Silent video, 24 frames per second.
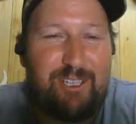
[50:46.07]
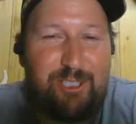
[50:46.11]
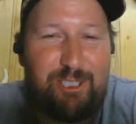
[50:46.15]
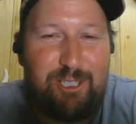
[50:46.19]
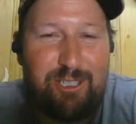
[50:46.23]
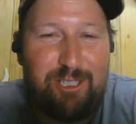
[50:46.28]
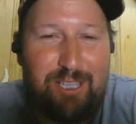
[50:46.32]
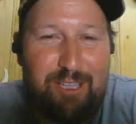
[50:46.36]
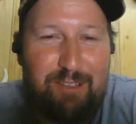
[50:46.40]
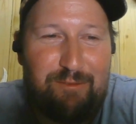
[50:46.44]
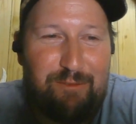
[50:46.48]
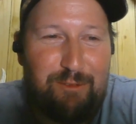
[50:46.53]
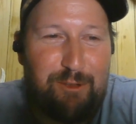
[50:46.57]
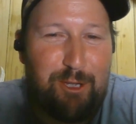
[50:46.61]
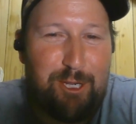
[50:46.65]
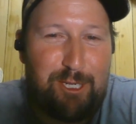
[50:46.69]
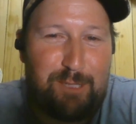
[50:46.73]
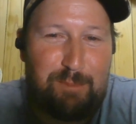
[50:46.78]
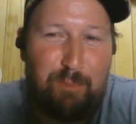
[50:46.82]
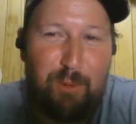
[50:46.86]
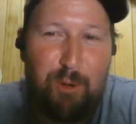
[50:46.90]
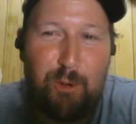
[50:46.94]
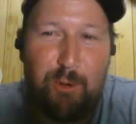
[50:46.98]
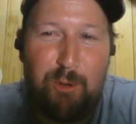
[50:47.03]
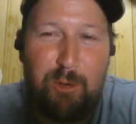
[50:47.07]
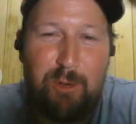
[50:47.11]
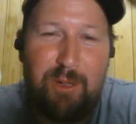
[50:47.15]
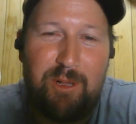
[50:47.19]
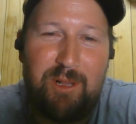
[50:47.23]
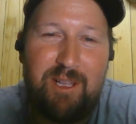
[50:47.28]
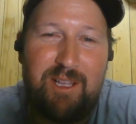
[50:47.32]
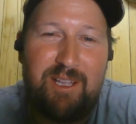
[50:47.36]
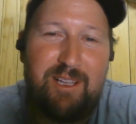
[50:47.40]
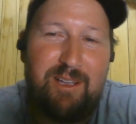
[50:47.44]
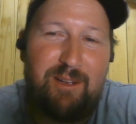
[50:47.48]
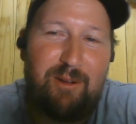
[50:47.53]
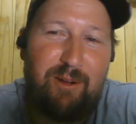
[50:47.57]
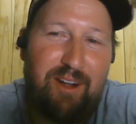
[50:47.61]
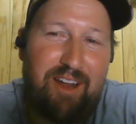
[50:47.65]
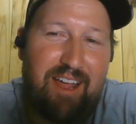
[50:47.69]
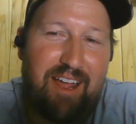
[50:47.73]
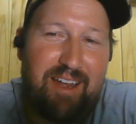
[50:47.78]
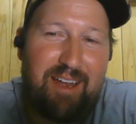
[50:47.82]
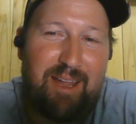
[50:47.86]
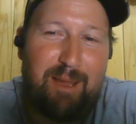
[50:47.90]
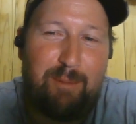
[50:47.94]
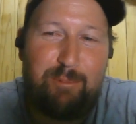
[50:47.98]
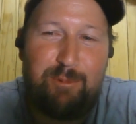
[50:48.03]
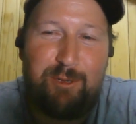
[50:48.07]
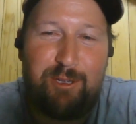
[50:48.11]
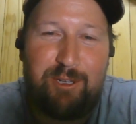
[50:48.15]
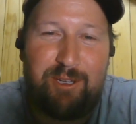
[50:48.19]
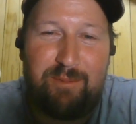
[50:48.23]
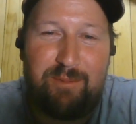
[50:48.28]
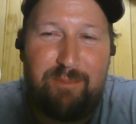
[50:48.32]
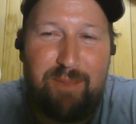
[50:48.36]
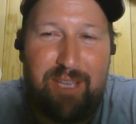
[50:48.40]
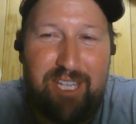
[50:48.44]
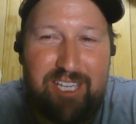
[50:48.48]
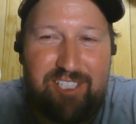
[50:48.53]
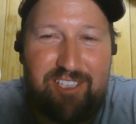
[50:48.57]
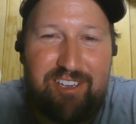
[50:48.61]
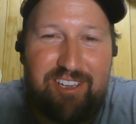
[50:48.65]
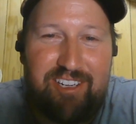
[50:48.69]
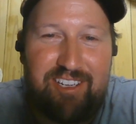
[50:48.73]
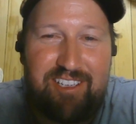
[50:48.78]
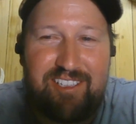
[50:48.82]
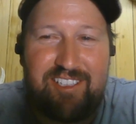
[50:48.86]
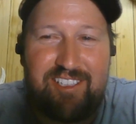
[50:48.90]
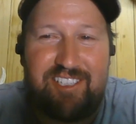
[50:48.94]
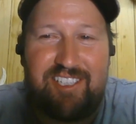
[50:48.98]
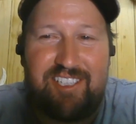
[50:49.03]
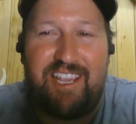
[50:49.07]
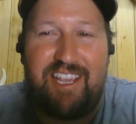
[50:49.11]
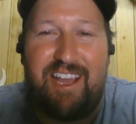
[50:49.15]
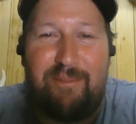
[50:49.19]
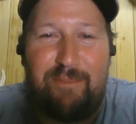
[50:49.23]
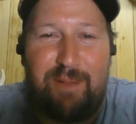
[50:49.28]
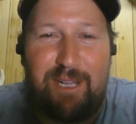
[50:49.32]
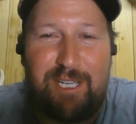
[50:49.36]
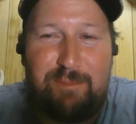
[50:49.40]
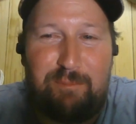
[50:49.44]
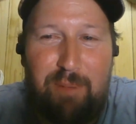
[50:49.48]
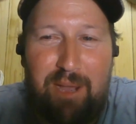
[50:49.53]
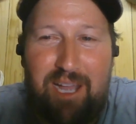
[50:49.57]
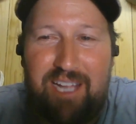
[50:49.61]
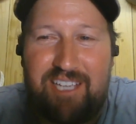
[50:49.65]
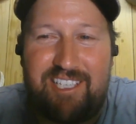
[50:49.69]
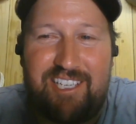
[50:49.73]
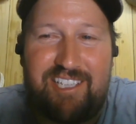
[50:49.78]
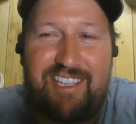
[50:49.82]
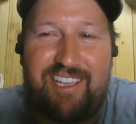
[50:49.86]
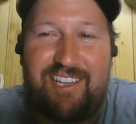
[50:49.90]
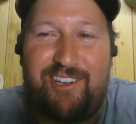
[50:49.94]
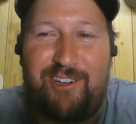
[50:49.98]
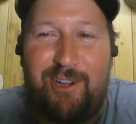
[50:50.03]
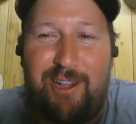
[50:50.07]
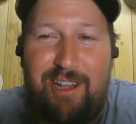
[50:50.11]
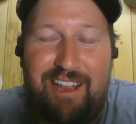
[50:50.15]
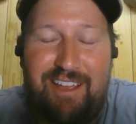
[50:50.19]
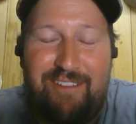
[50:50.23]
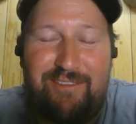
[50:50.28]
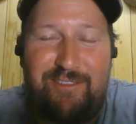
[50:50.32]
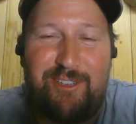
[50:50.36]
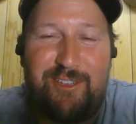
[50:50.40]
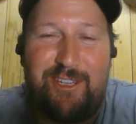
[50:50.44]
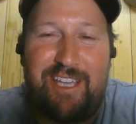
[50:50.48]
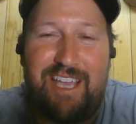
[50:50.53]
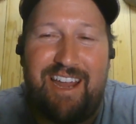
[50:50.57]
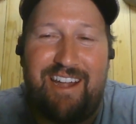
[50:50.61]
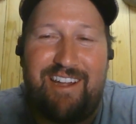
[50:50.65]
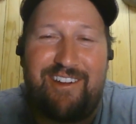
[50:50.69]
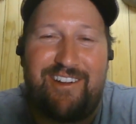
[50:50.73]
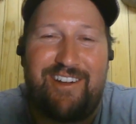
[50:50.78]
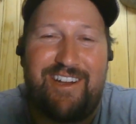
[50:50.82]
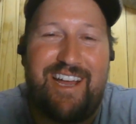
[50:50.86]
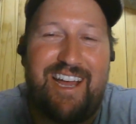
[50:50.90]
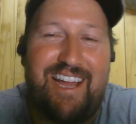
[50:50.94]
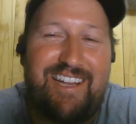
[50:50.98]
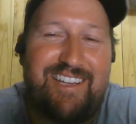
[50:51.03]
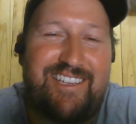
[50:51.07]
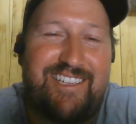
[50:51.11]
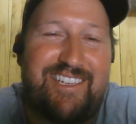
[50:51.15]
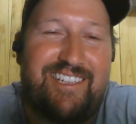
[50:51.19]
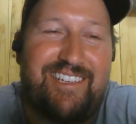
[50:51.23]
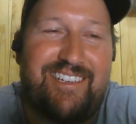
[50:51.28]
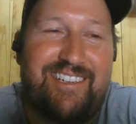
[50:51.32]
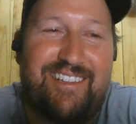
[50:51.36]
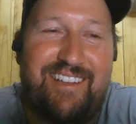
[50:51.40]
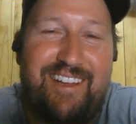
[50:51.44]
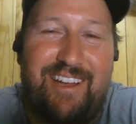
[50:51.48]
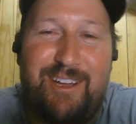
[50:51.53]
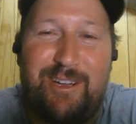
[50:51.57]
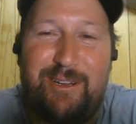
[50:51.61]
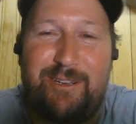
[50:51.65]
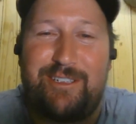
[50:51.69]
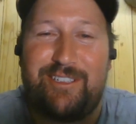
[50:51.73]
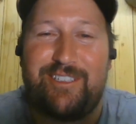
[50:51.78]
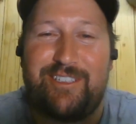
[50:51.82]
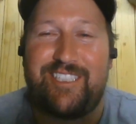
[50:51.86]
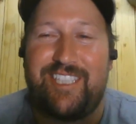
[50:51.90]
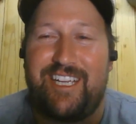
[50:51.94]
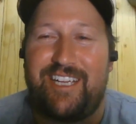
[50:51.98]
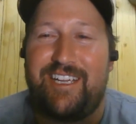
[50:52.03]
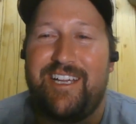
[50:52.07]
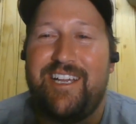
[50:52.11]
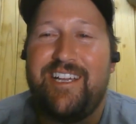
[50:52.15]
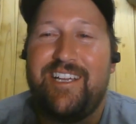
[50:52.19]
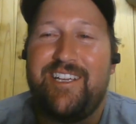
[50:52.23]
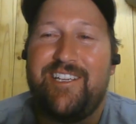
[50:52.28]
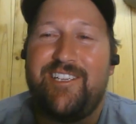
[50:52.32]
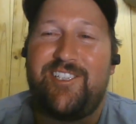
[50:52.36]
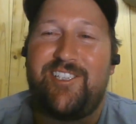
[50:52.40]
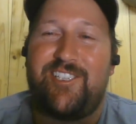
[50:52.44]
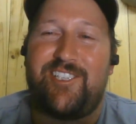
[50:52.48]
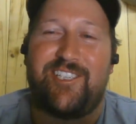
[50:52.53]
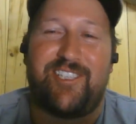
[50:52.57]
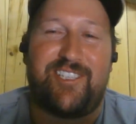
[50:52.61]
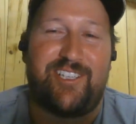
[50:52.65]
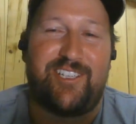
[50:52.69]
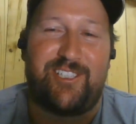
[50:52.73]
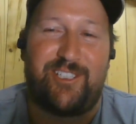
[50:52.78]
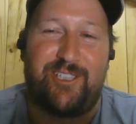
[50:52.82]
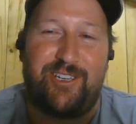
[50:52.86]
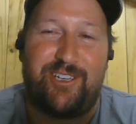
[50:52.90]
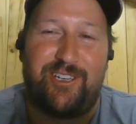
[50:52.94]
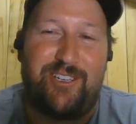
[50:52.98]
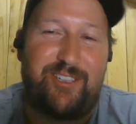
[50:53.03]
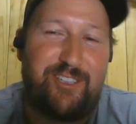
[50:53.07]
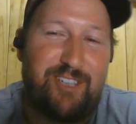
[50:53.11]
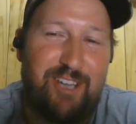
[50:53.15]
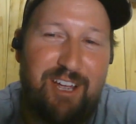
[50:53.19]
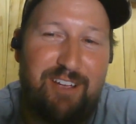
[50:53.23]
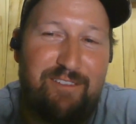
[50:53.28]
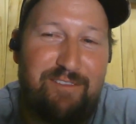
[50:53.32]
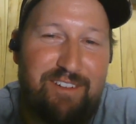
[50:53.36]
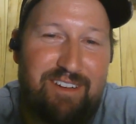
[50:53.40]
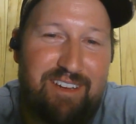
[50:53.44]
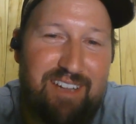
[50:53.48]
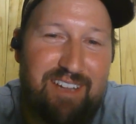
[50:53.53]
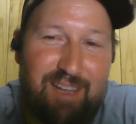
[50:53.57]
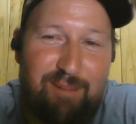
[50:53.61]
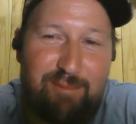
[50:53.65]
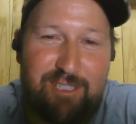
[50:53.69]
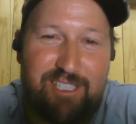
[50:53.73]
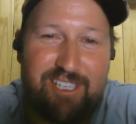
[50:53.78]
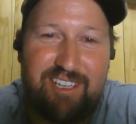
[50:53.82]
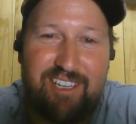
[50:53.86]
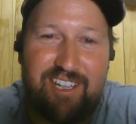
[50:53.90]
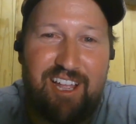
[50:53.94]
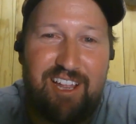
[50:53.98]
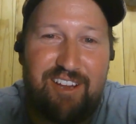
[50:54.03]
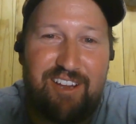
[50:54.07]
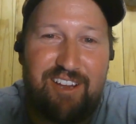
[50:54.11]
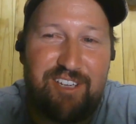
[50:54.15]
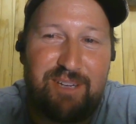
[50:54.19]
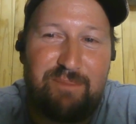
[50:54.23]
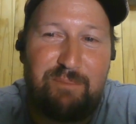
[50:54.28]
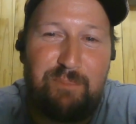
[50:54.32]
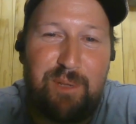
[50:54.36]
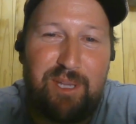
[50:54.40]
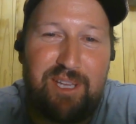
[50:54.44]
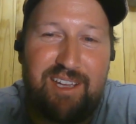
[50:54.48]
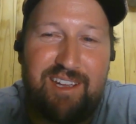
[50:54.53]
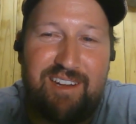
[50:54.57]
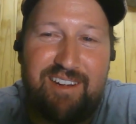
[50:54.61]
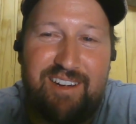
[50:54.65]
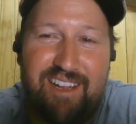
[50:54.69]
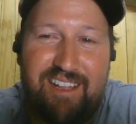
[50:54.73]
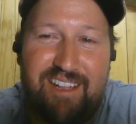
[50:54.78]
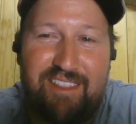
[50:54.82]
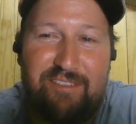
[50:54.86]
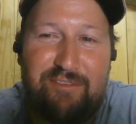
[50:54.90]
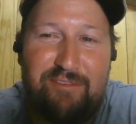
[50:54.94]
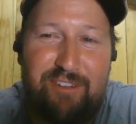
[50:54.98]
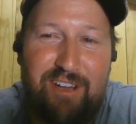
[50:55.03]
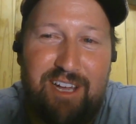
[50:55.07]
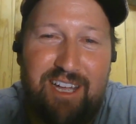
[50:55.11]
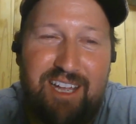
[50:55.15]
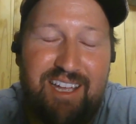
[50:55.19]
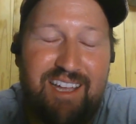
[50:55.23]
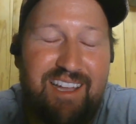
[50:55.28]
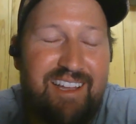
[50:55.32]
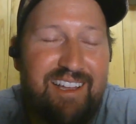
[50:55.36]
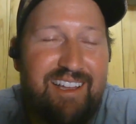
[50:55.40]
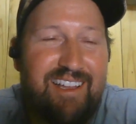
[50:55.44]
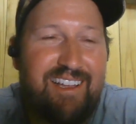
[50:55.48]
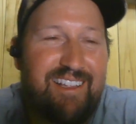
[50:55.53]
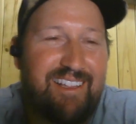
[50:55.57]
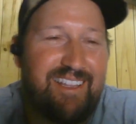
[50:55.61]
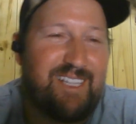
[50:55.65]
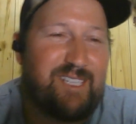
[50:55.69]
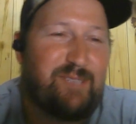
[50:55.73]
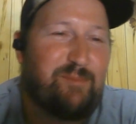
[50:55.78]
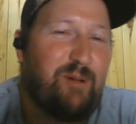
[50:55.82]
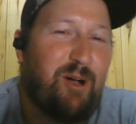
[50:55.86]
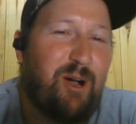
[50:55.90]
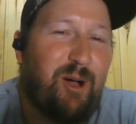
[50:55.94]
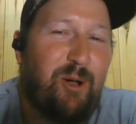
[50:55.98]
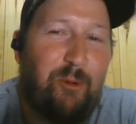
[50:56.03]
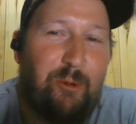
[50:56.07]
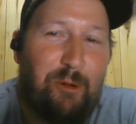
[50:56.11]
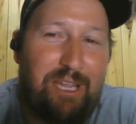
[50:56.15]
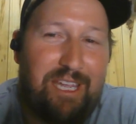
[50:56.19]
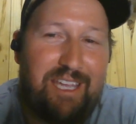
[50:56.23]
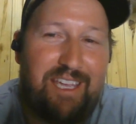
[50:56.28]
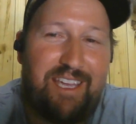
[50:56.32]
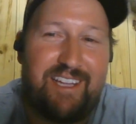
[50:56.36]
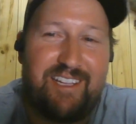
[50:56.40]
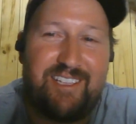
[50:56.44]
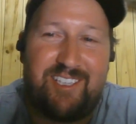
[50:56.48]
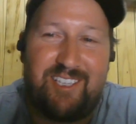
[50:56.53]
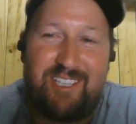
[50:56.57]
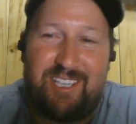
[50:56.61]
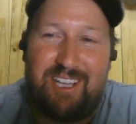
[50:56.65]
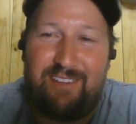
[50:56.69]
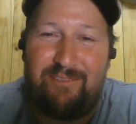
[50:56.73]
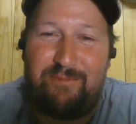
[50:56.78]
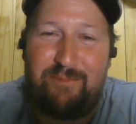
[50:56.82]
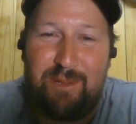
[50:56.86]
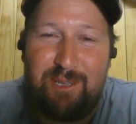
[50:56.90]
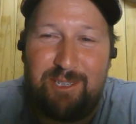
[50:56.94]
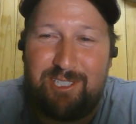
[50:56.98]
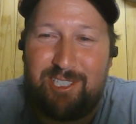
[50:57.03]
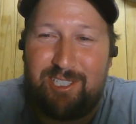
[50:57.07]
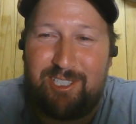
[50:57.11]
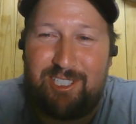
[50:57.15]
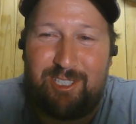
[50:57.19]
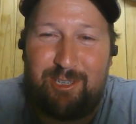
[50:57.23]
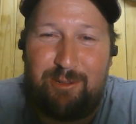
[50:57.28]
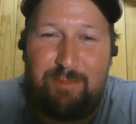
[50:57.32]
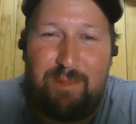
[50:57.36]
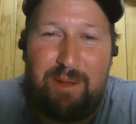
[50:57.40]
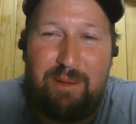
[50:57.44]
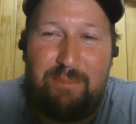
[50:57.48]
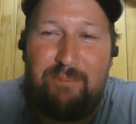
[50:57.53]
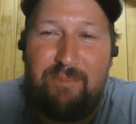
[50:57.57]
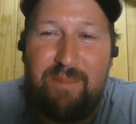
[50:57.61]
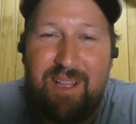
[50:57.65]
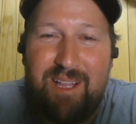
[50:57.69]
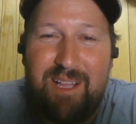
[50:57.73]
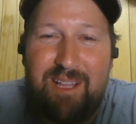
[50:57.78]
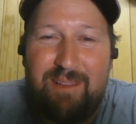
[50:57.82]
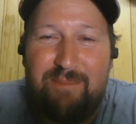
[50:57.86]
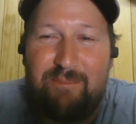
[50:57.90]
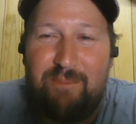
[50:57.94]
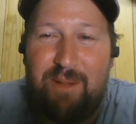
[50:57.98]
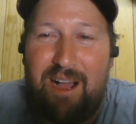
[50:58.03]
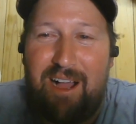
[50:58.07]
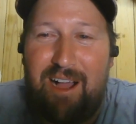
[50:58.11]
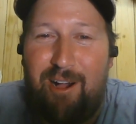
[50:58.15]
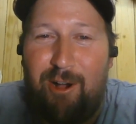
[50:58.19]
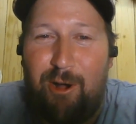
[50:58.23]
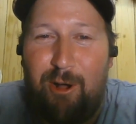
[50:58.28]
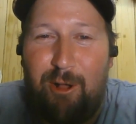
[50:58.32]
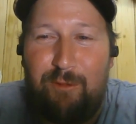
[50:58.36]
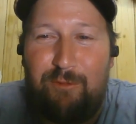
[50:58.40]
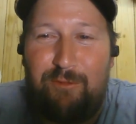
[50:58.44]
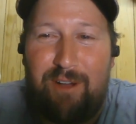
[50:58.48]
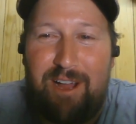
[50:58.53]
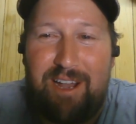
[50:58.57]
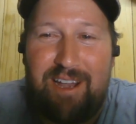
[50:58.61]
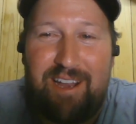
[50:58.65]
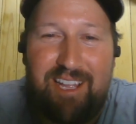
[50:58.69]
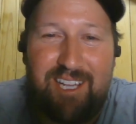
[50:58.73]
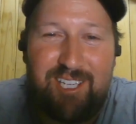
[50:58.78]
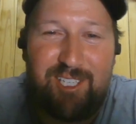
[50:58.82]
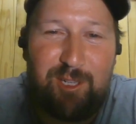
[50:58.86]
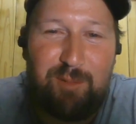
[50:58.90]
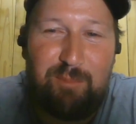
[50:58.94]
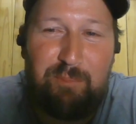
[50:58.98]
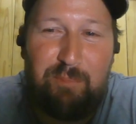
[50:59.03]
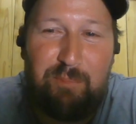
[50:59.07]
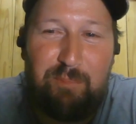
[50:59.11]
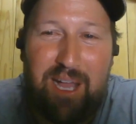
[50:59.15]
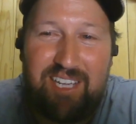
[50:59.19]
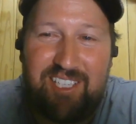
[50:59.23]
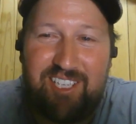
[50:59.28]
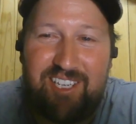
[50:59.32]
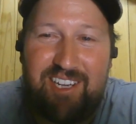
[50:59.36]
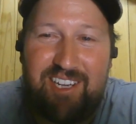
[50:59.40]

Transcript: shoot the first pool, run up to it, measure it, and see how much budget they got left to carry on hunting. I could say, shit, I shot a trophy. Now I'm just going to go and drink beer around the fire. That's my whole weekend stuff, because I shot my whole financial budget